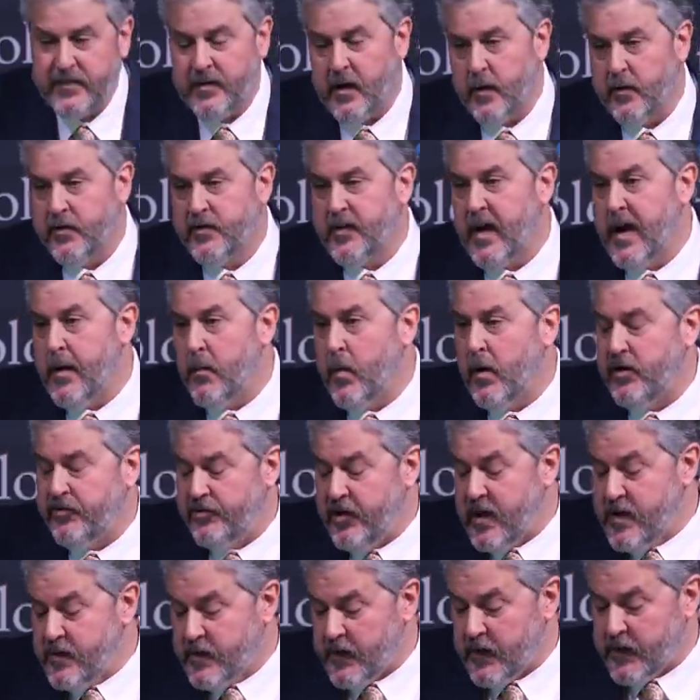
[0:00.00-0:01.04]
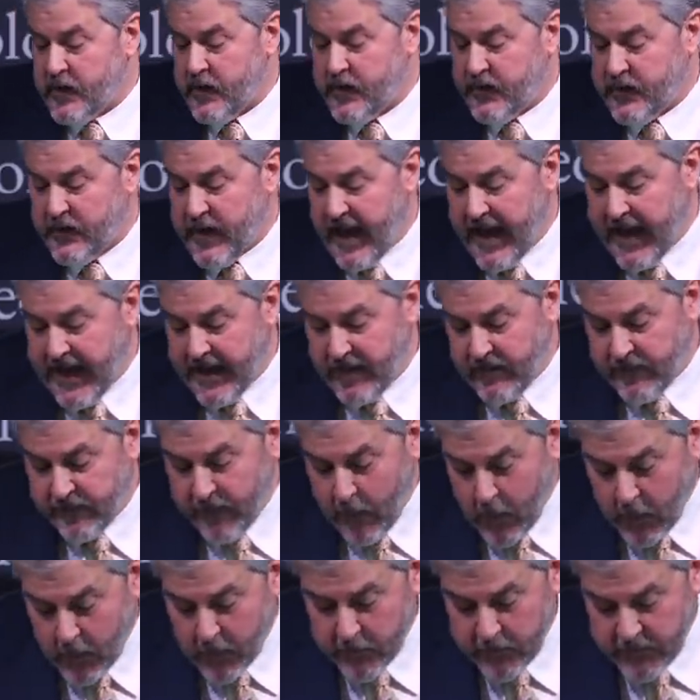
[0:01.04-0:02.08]
misunderstand what Jesus is saying.
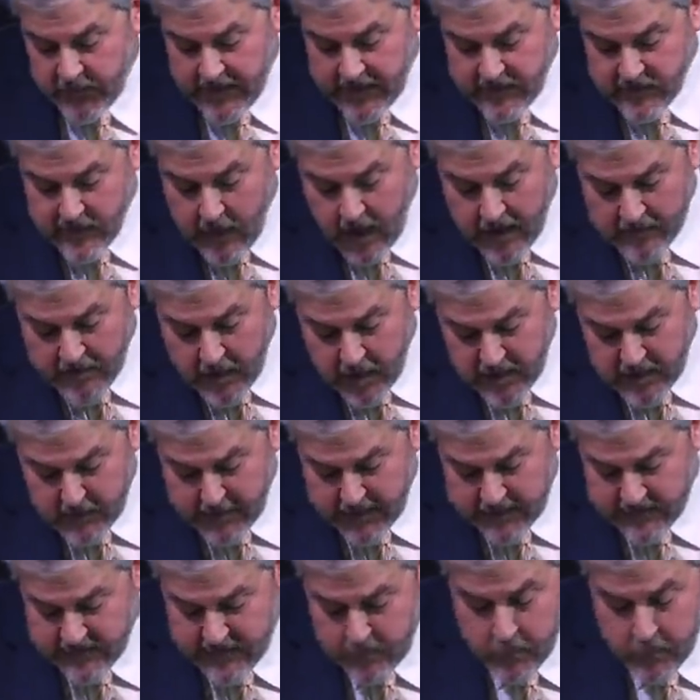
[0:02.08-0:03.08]
First, he's not talking about